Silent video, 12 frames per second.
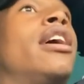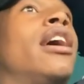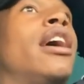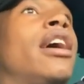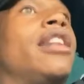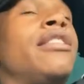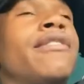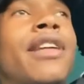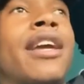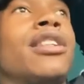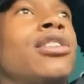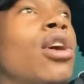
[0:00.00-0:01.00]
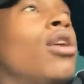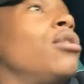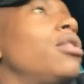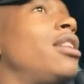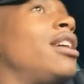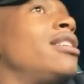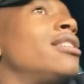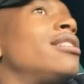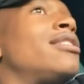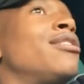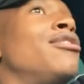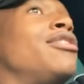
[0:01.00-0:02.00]
And if they don't, they
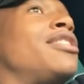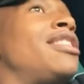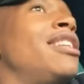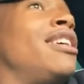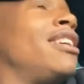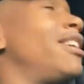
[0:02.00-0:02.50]
just, obviously